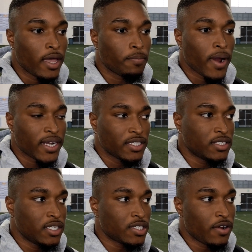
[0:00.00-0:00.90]
at
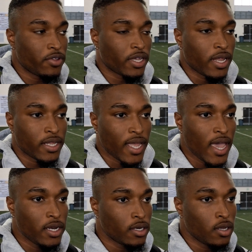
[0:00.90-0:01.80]
practices and everything like
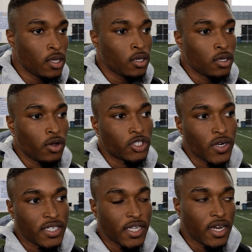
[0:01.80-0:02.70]
that, and you know it
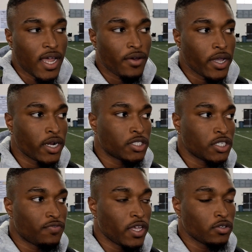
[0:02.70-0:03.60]
translated out here
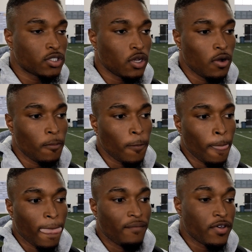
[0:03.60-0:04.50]
to the field. So
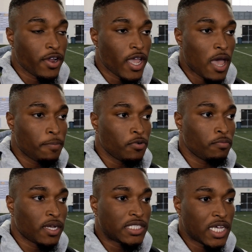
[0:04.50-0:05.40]
I'm very happy
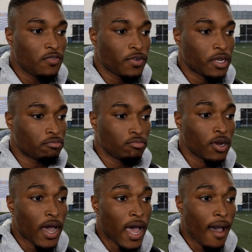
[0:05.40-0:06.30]
with myself, and
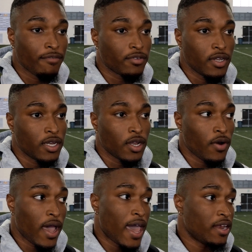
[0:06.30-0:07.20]
you know I obviously didn't
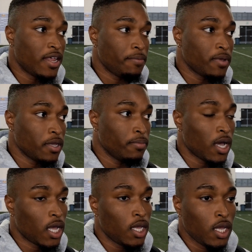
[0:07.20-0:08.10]
know I had it in me,
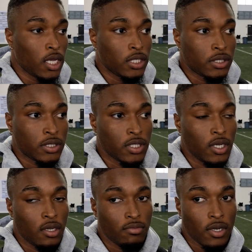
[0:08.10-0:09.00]
but
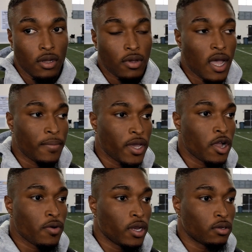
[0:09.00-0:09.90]
to you know come
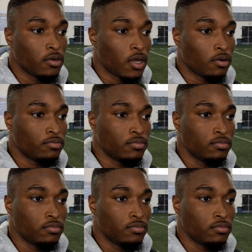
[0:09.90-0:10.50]
here and you know.